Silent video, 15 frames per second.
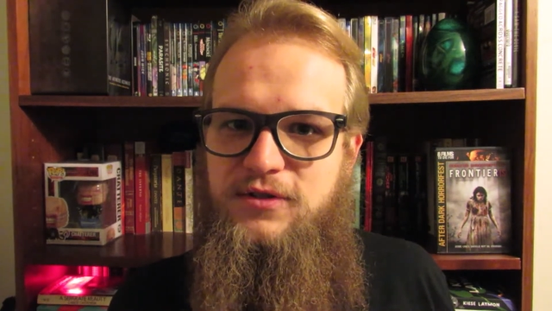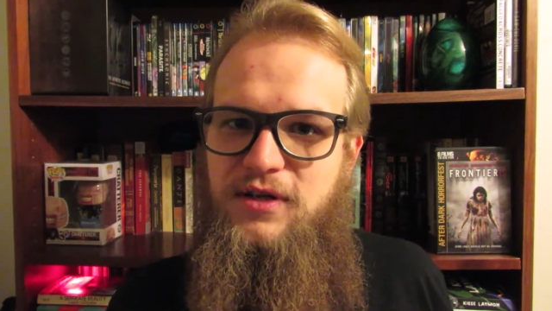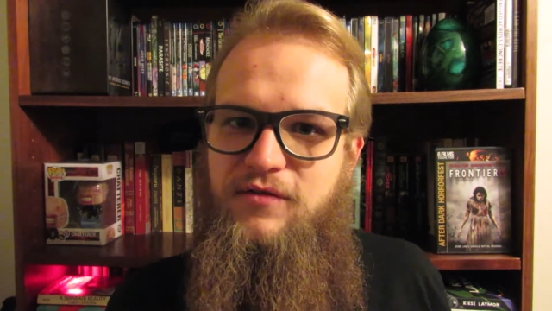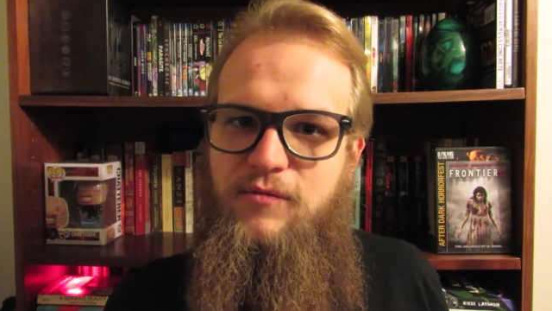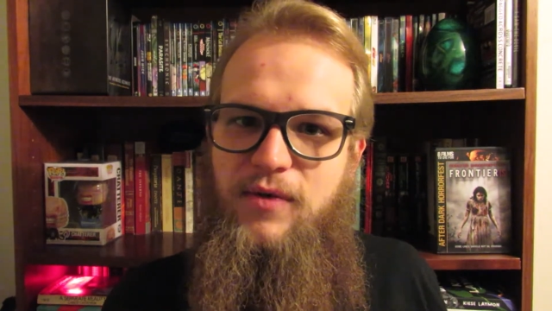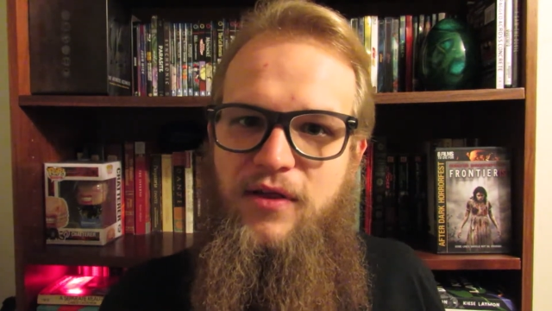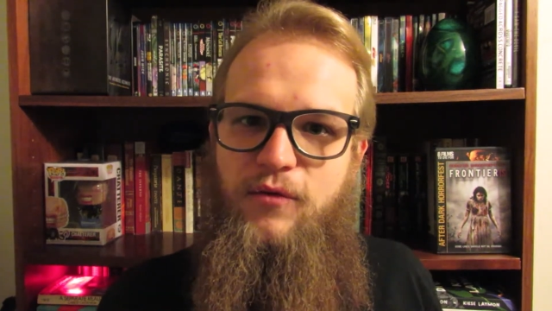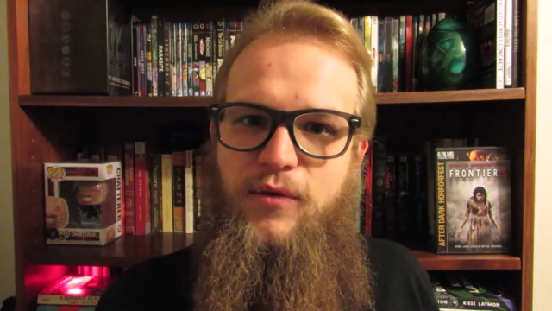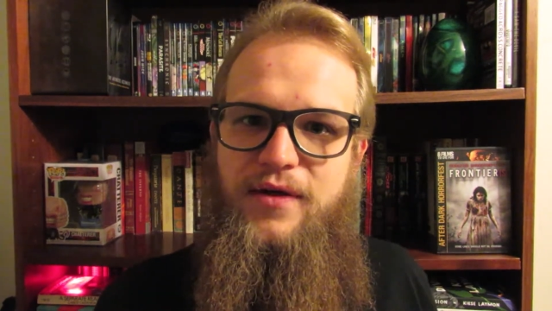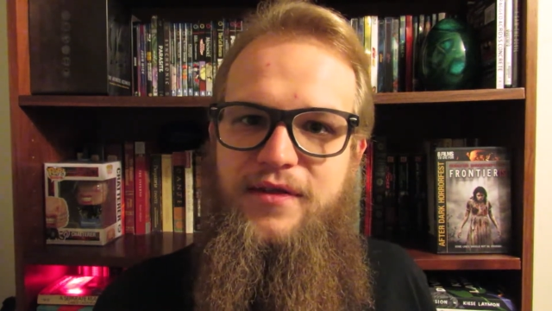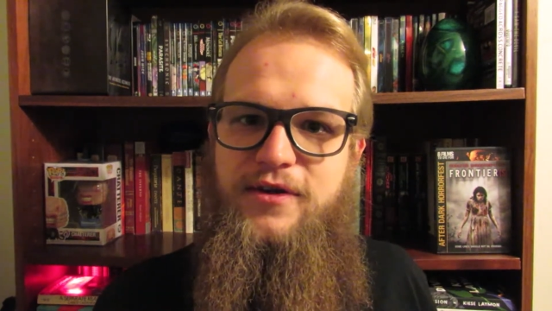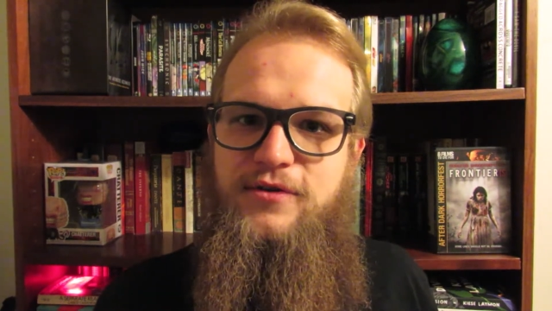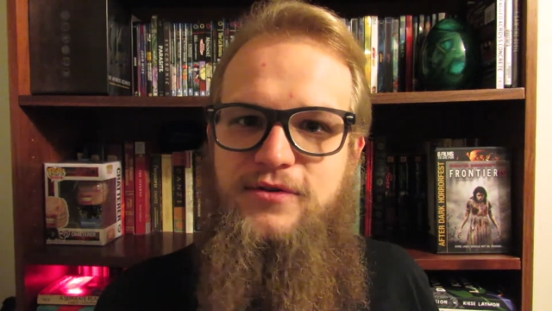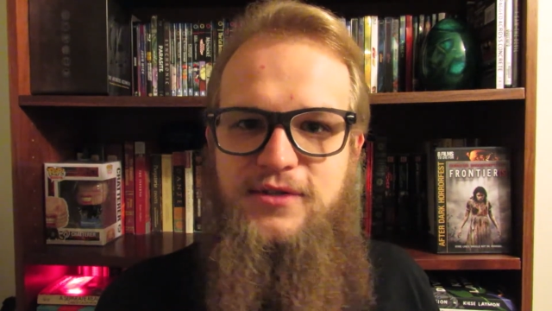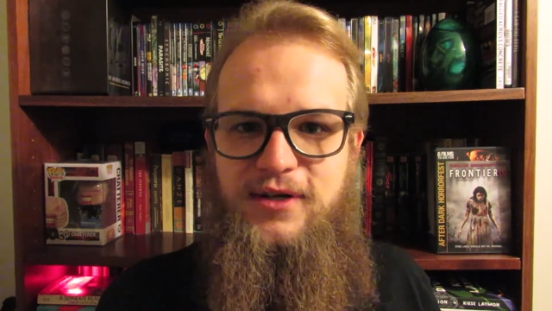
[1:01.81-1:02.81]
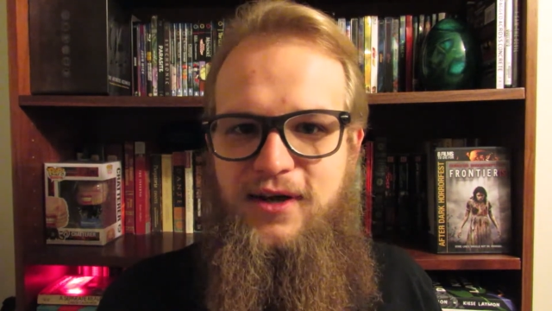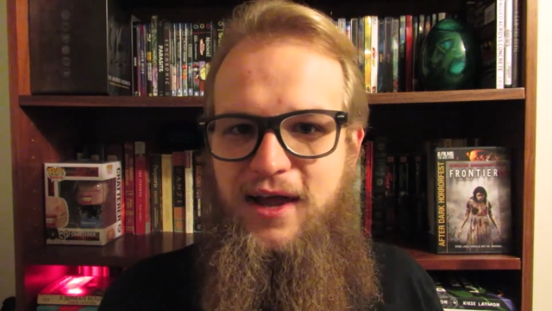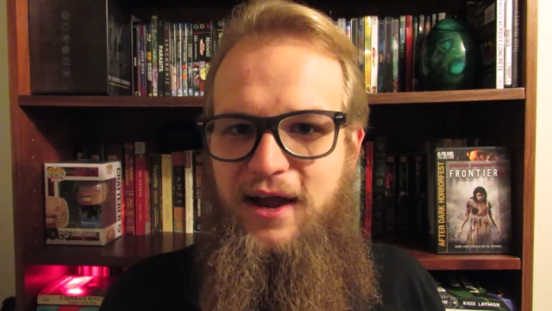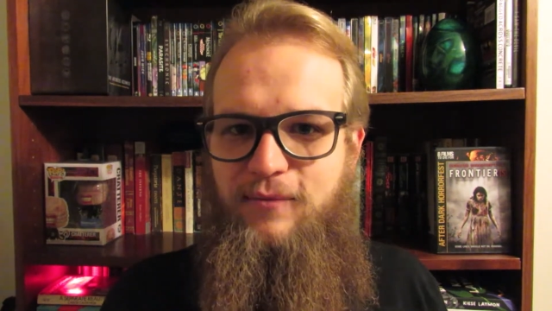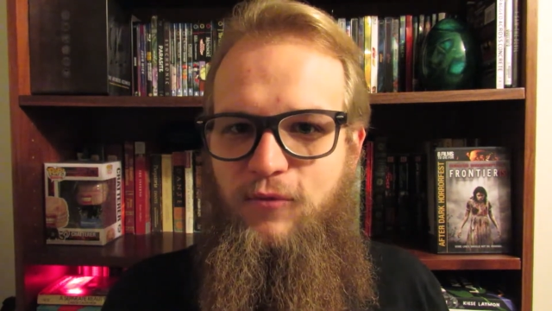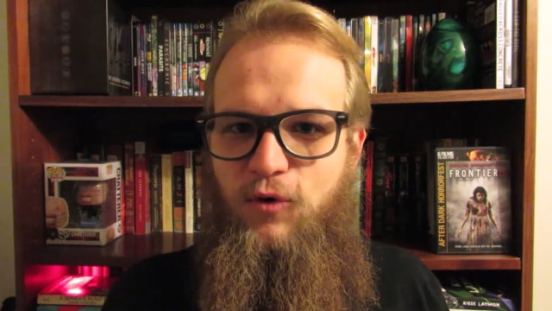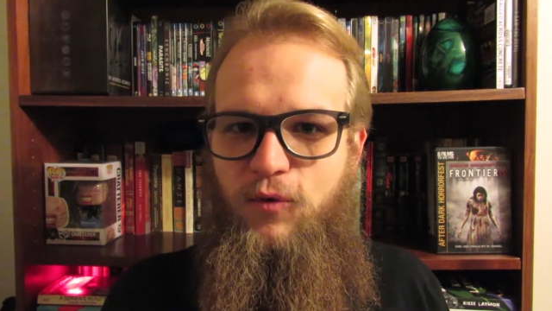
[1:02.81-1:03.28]
Even by the way they use the
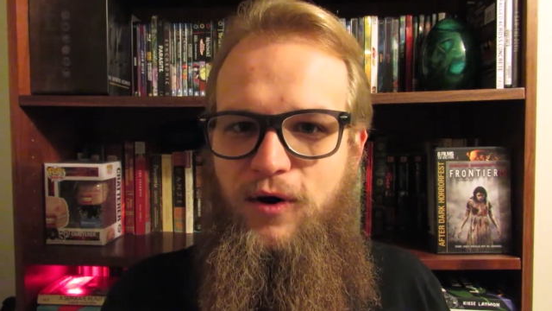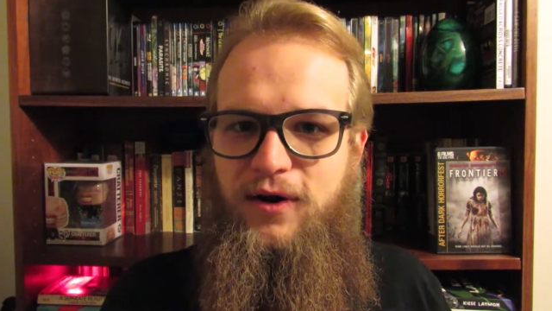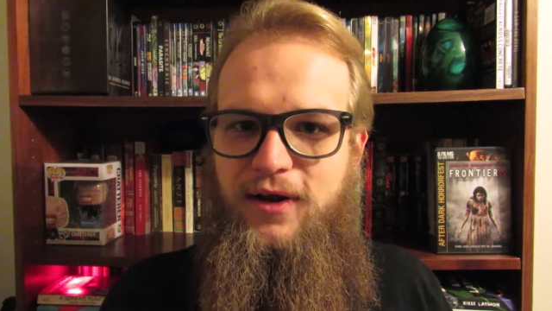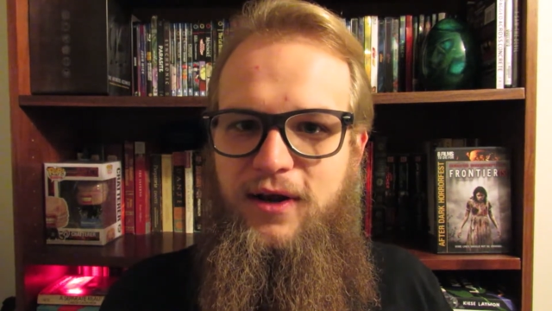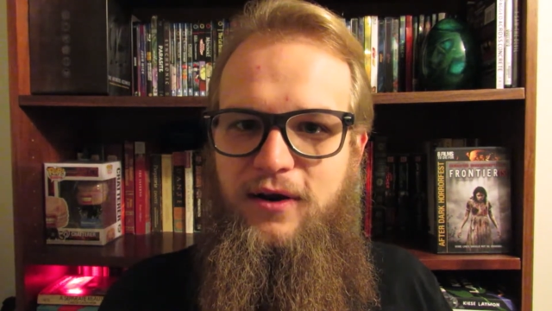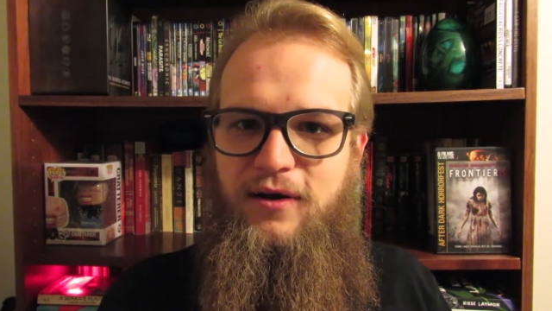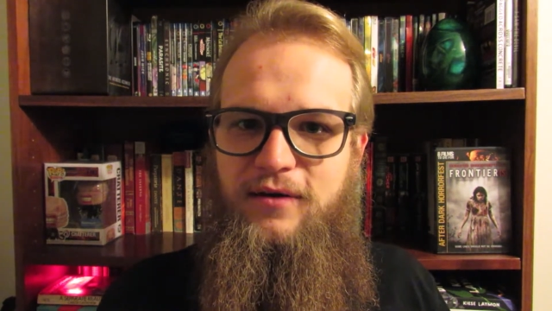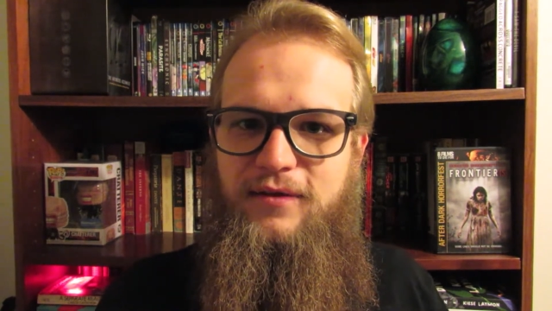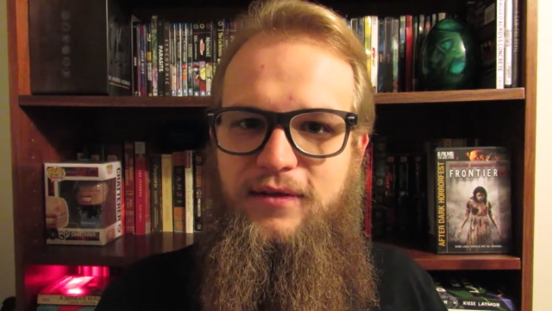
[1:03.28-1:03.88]
camera work here,